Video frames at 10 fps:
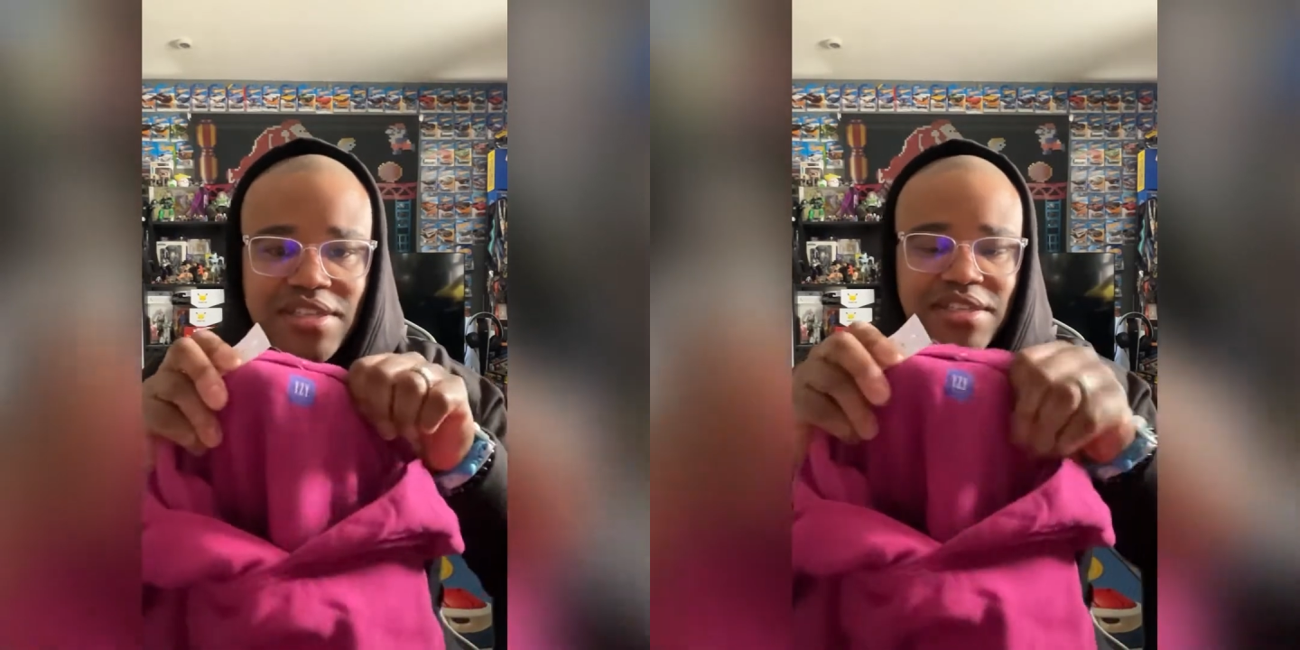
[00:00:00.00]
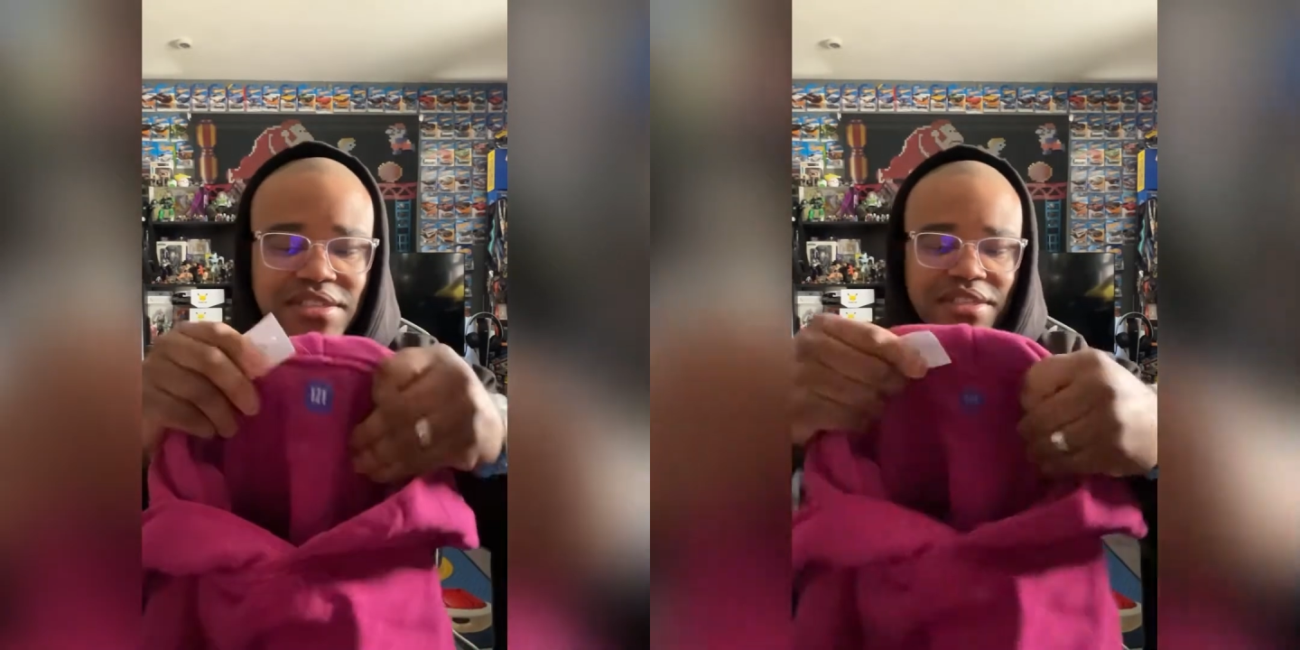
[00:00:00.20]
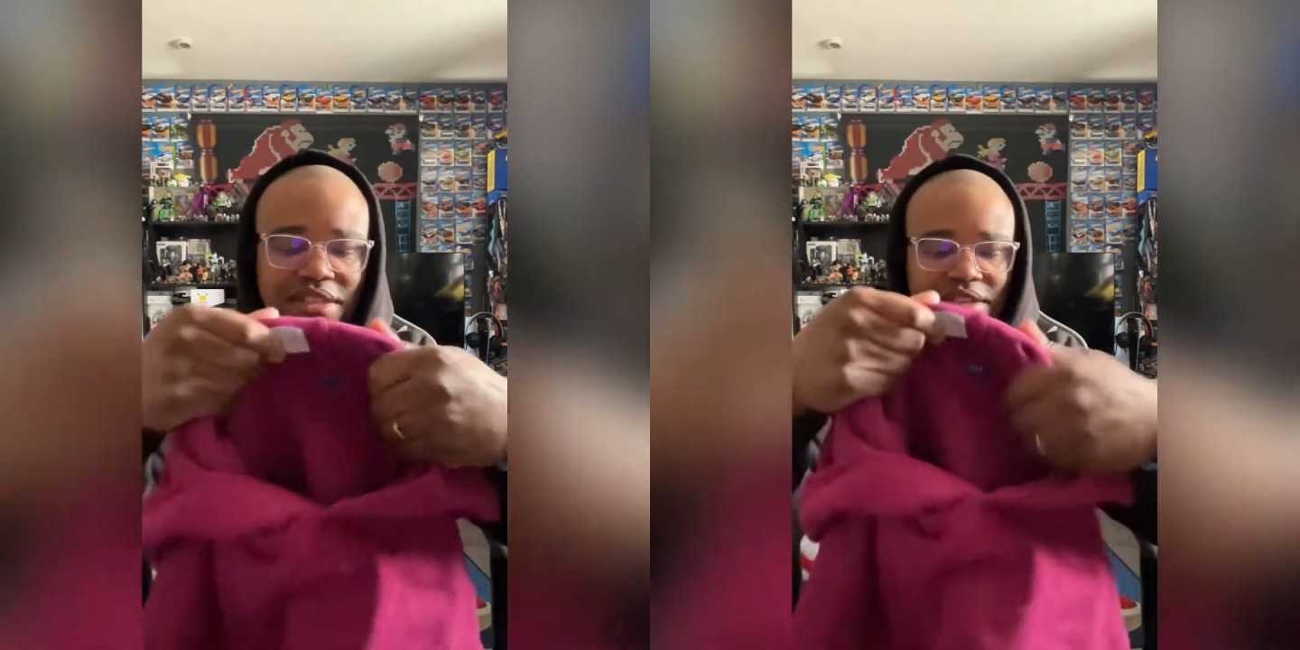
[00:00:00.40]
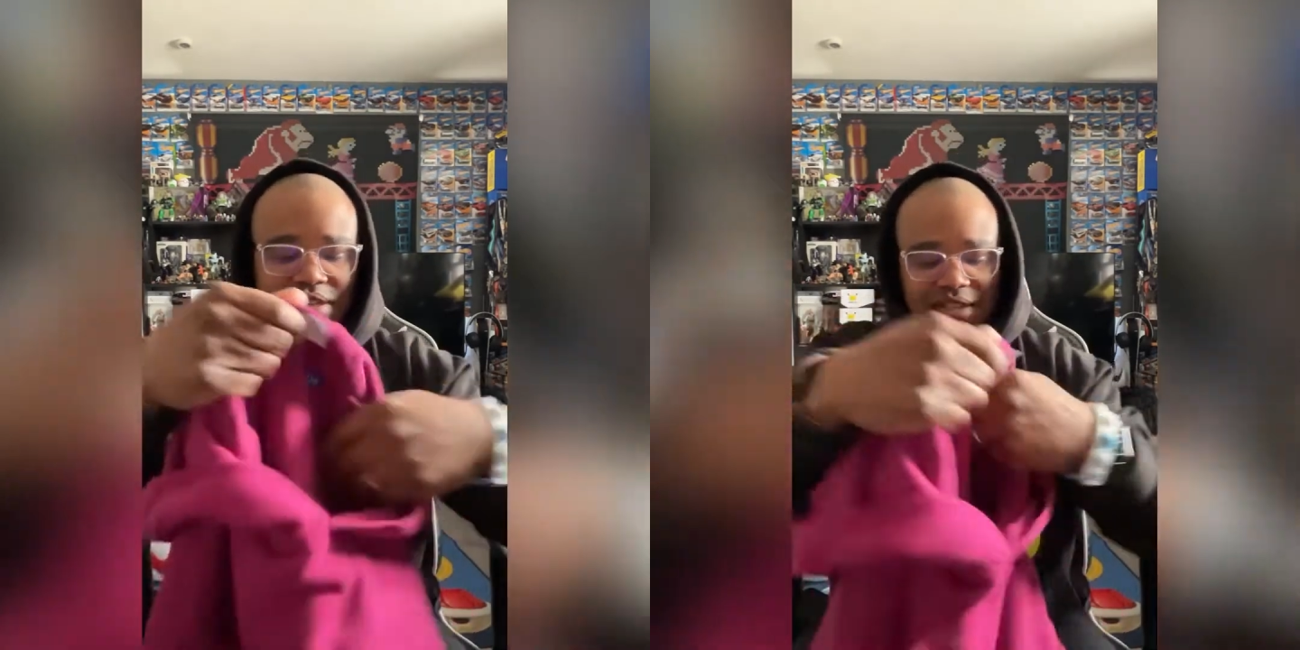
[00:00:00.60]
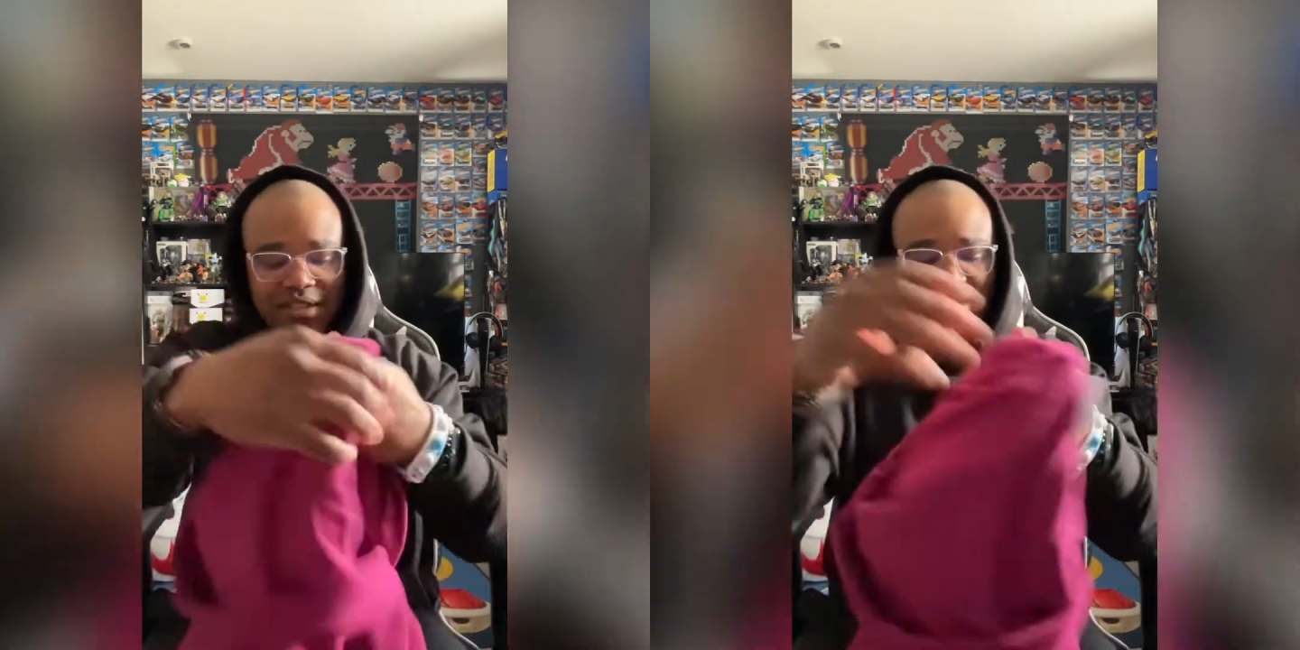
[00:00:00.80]
Yeezy
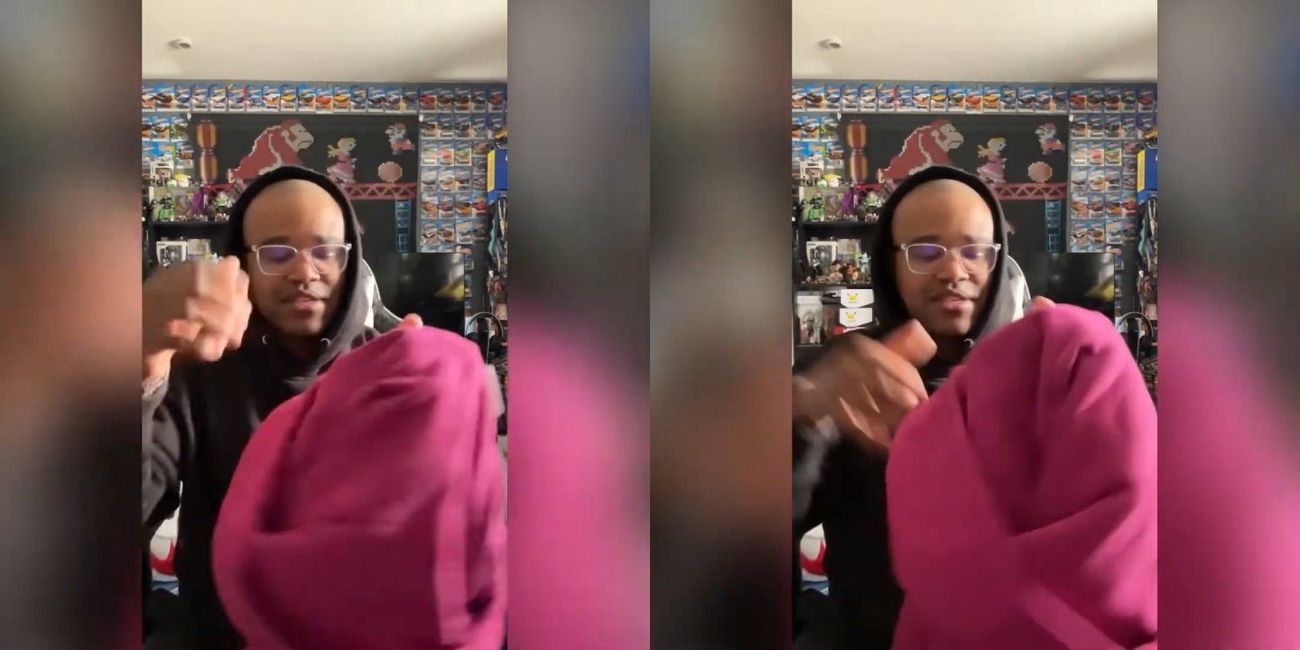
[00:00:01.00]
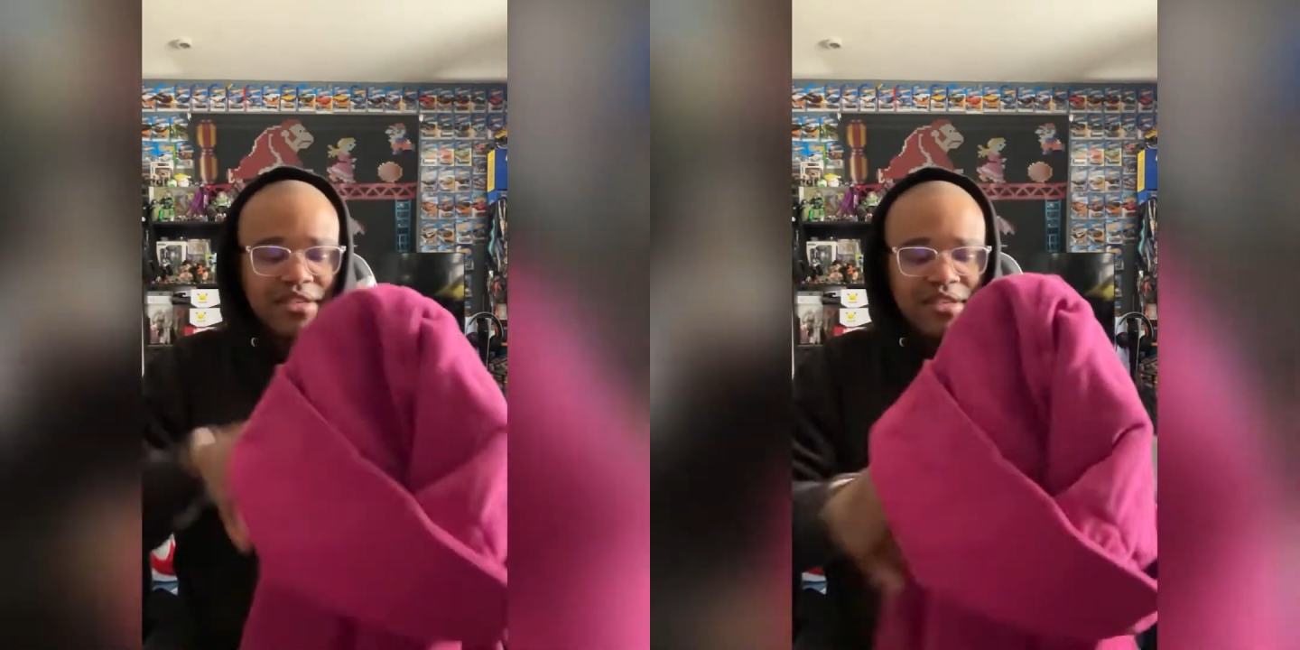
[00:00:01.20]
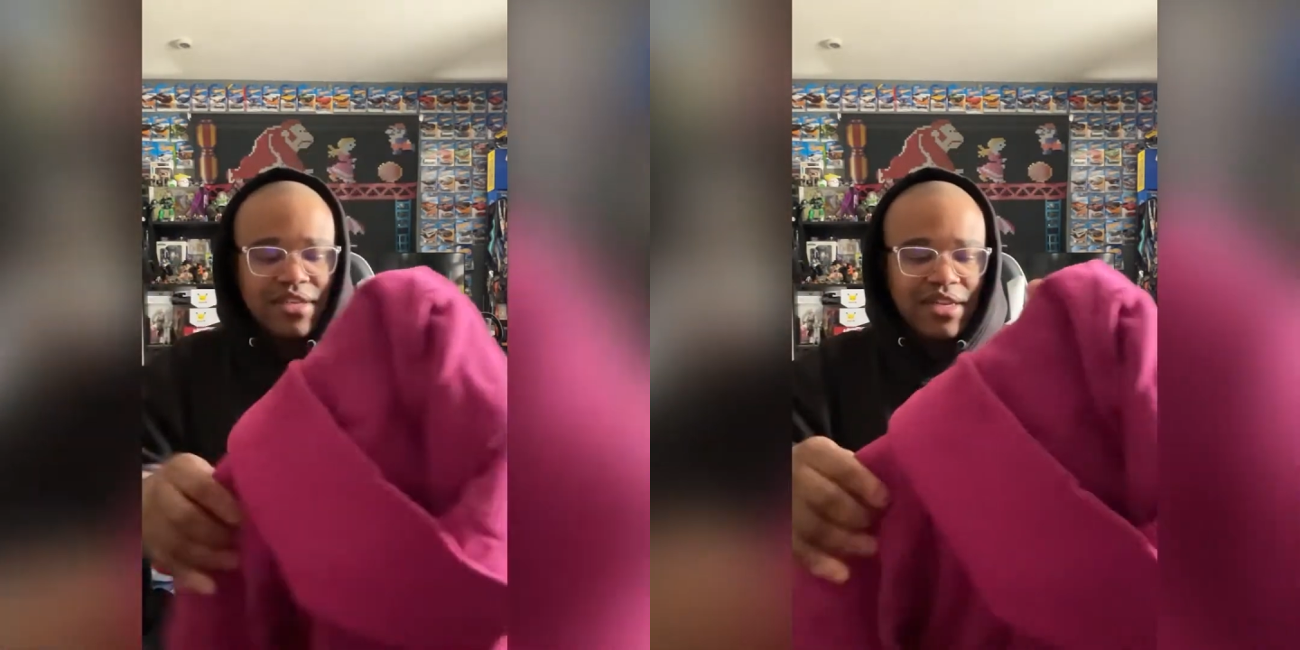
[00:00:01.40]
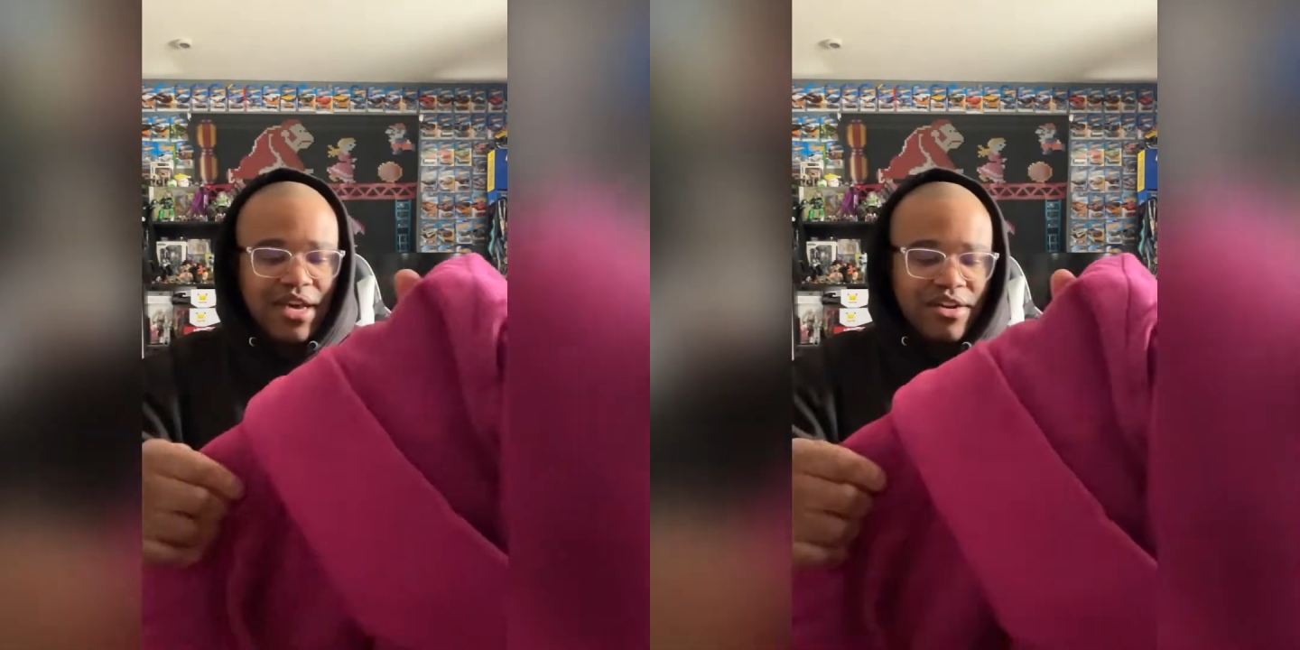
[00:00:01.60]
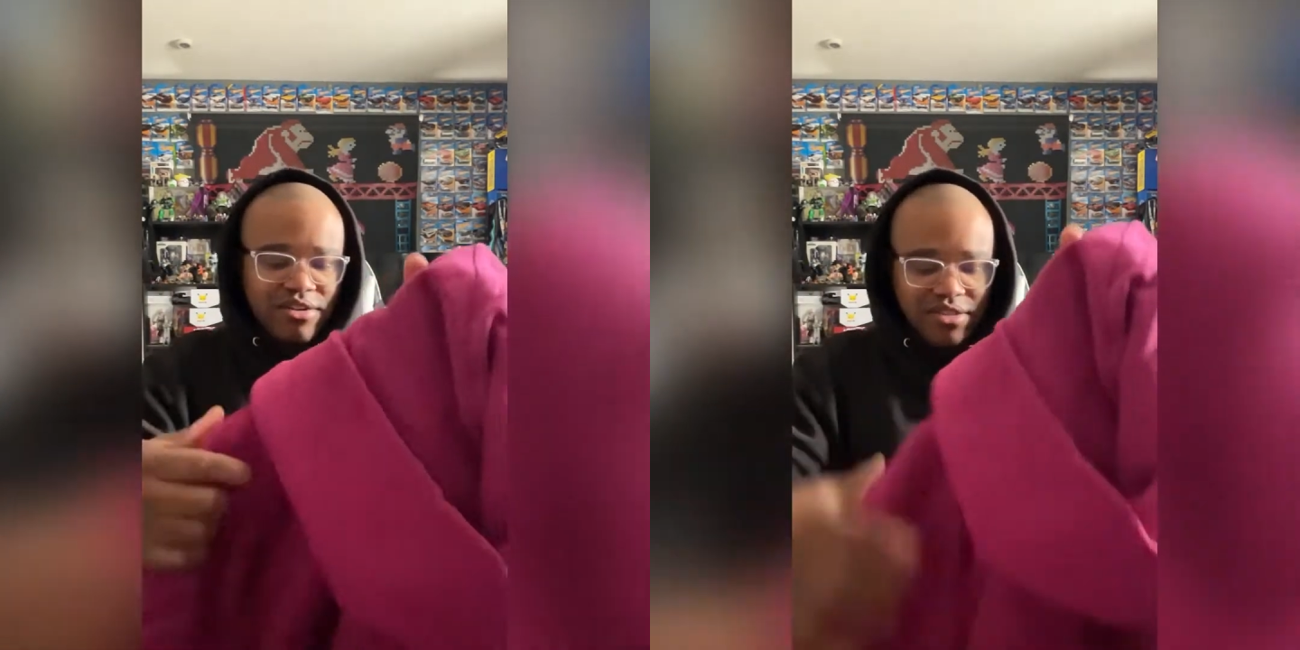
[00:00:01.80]

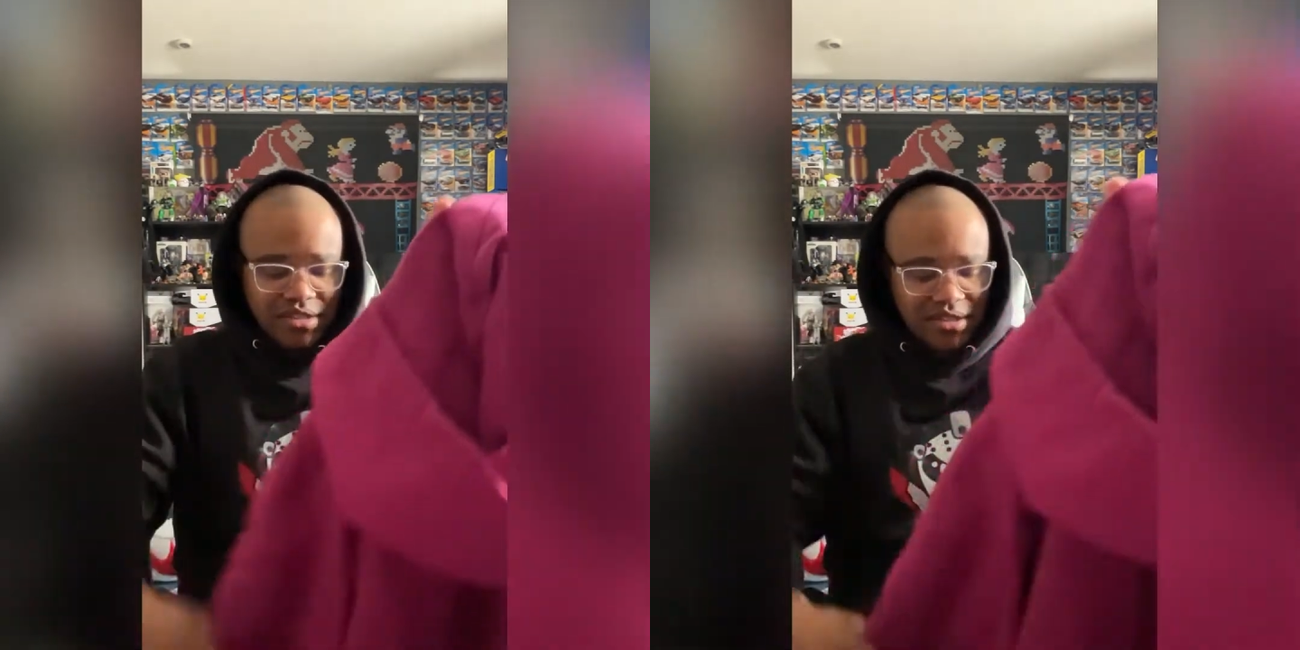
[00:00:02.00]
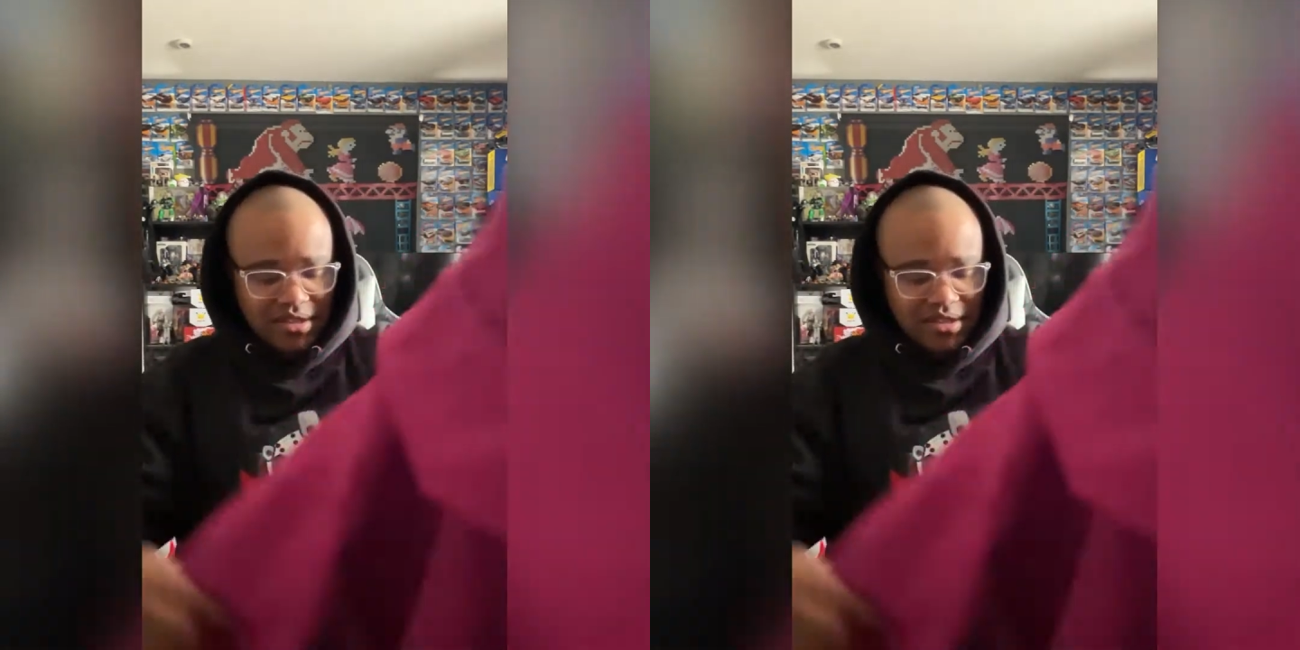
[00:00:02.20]
letters.